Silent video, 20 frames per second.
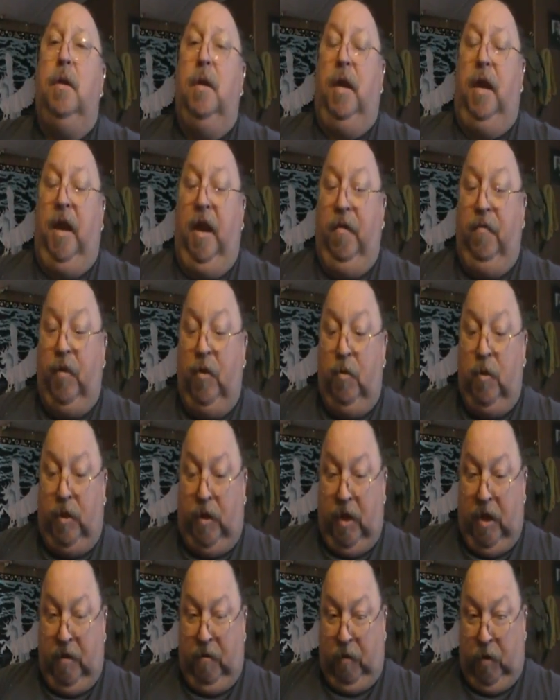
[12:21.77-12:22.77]
Even with
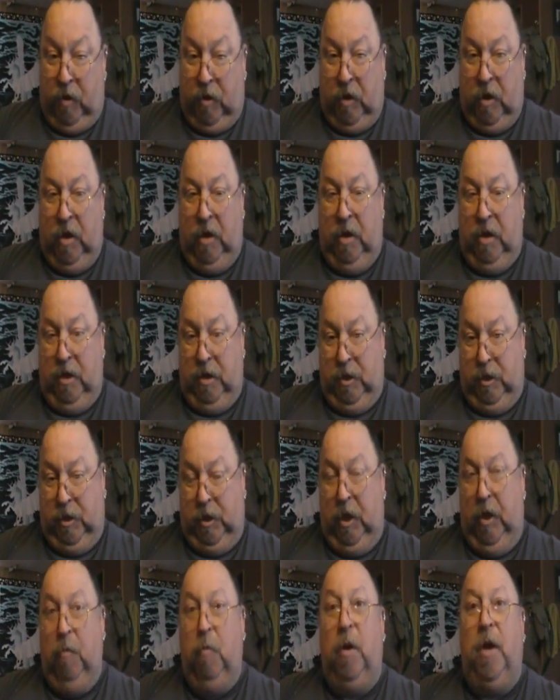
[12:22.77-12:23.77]
the adversity
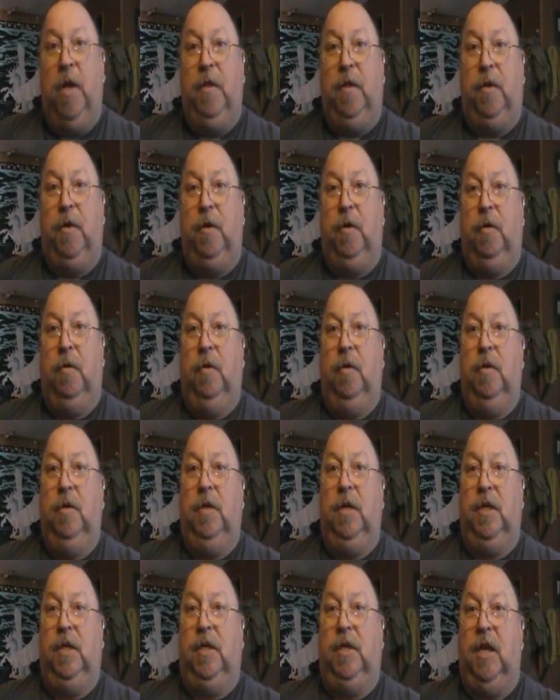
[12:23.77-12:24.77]
she went through,
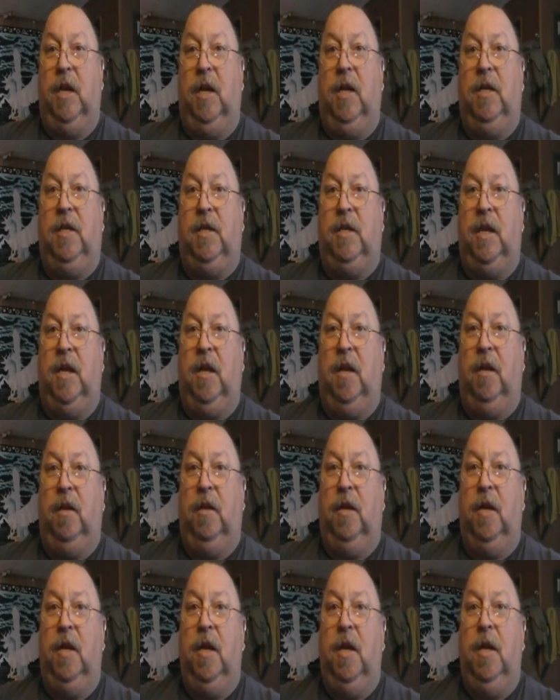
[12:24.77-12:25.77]
she still
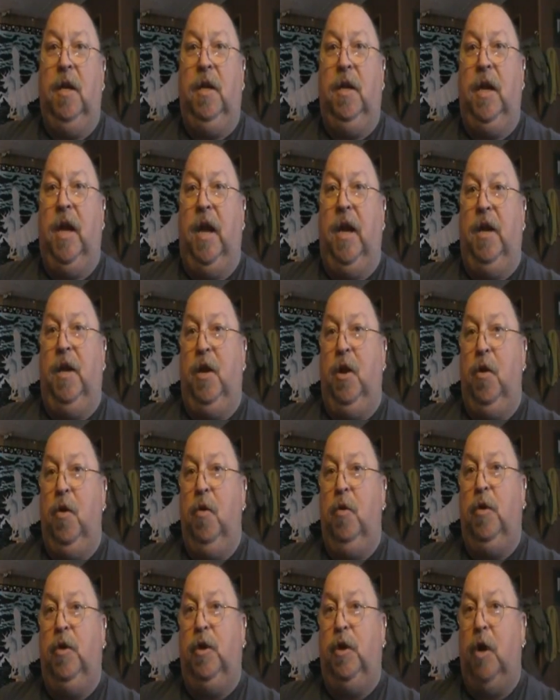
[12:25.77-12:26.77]
excelled. Yet
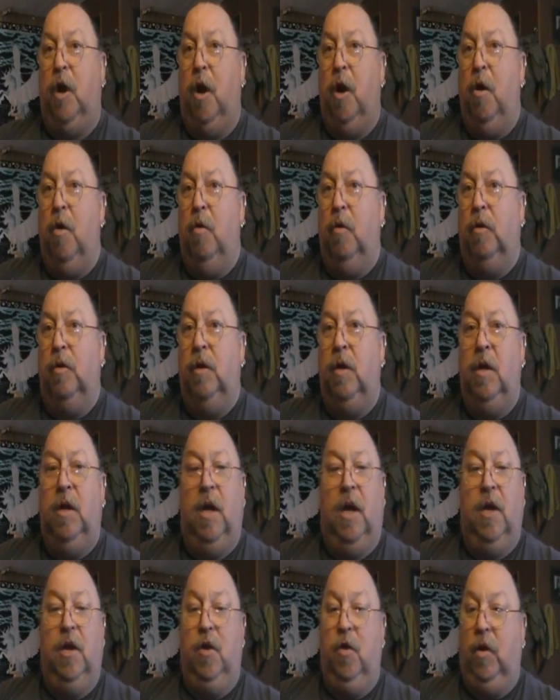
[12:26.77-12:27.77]
you chose,
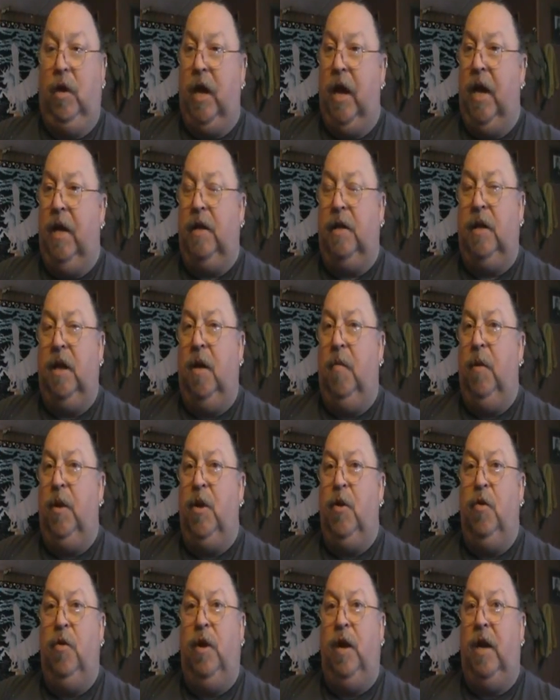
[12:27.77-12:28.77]
and you can't tell me
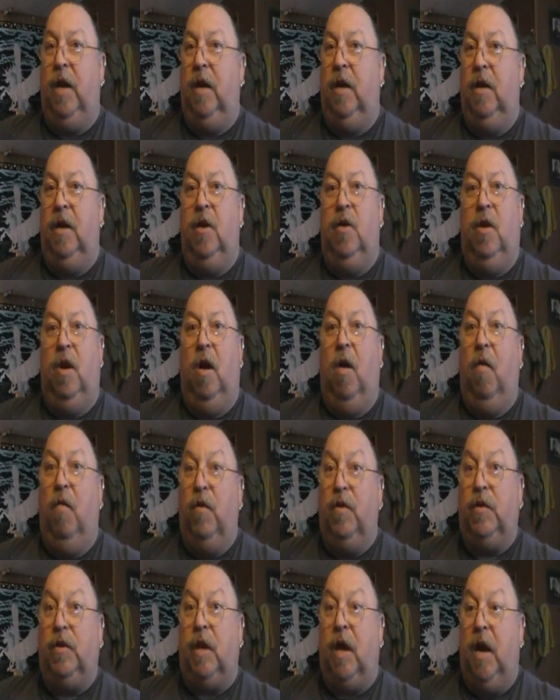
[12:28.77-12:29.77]
you didn't need
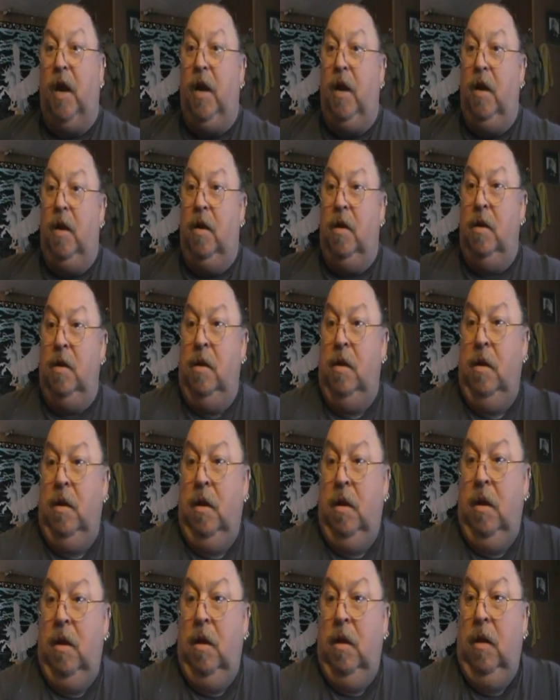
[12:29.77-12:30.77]
oversight.
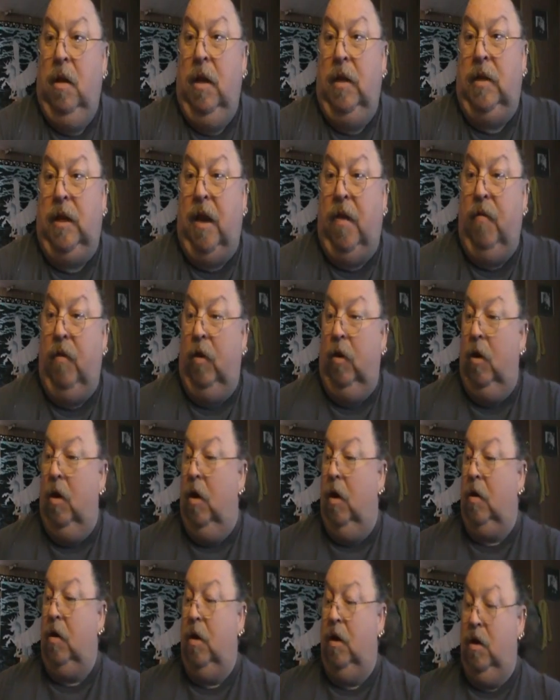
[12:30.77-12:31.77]
Let's have a
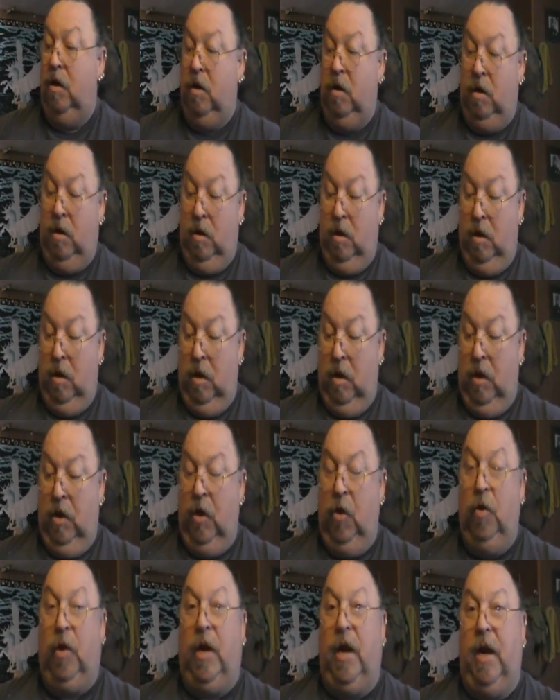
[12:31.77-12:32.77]
look.
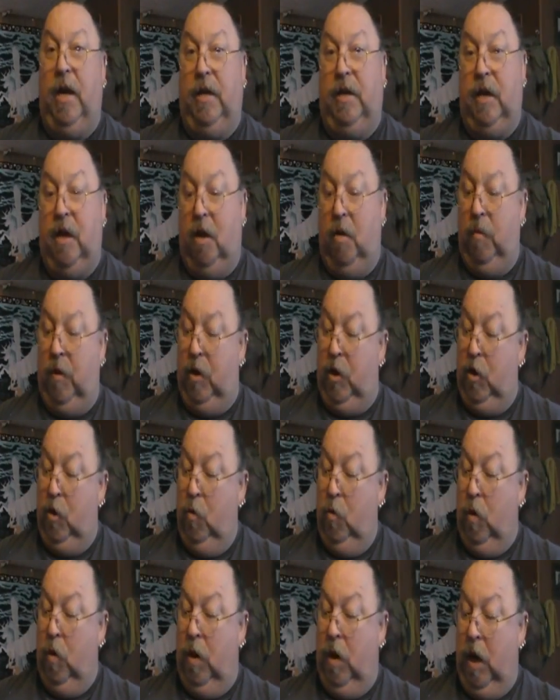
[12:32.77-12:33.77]
You can't tell me
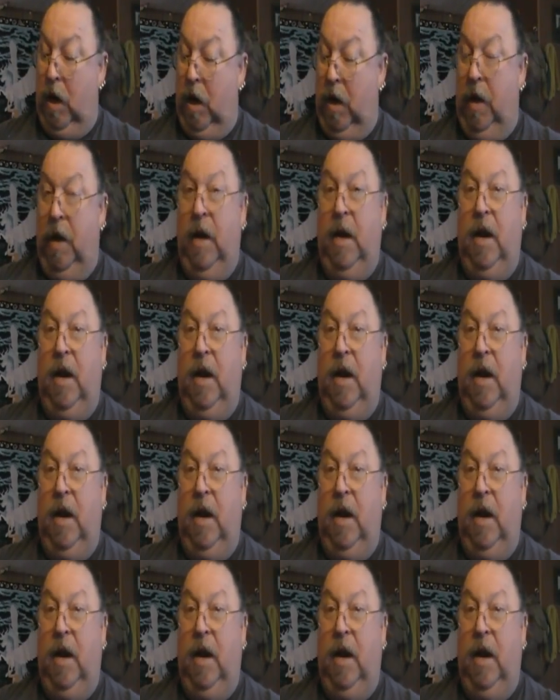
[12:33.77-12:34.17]
you were not